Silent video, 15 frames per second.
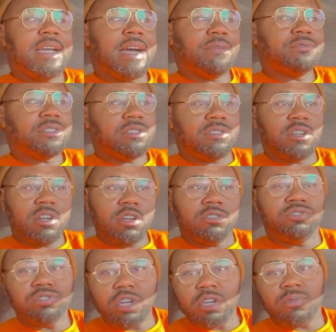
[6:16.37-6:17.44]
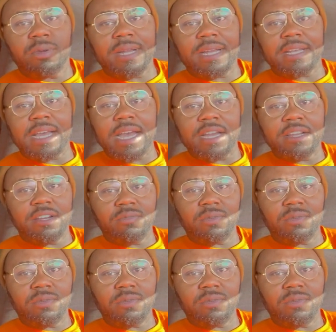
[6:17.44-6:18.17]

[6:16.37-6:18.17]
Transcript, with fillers: I was third truck when I got here.